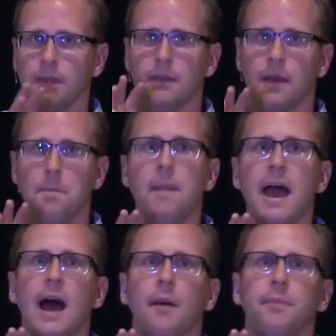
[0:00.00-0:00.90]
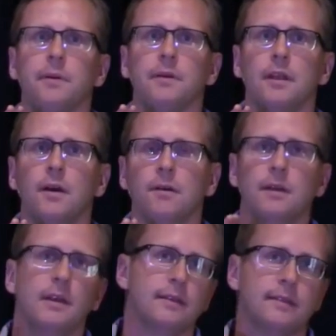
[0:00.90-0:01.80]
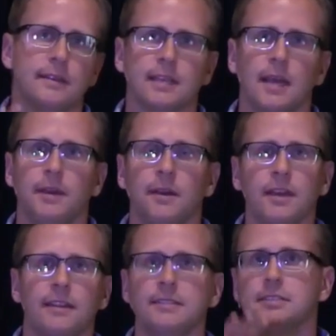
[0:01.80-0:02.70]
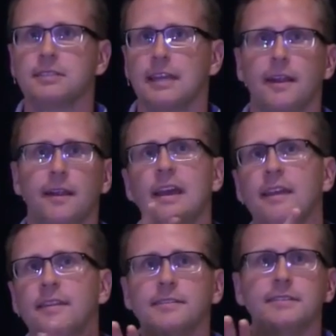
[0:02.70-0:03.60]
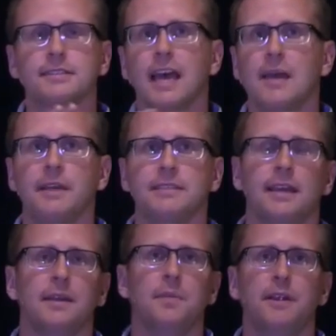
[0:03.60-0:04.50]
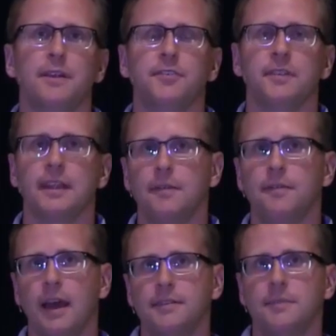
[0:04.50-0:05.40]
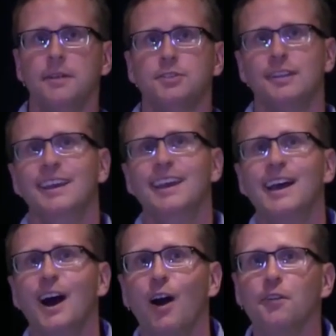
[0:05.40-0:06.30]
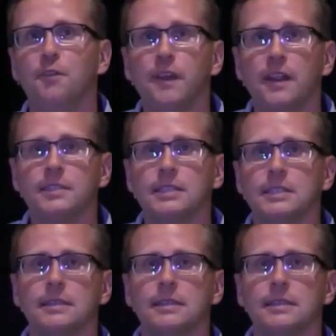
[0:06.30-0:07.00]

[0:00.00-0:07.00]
map. No, okay, let's just stay there. This is a side-by-side comparison that I forgot to mention of the Pharisees and the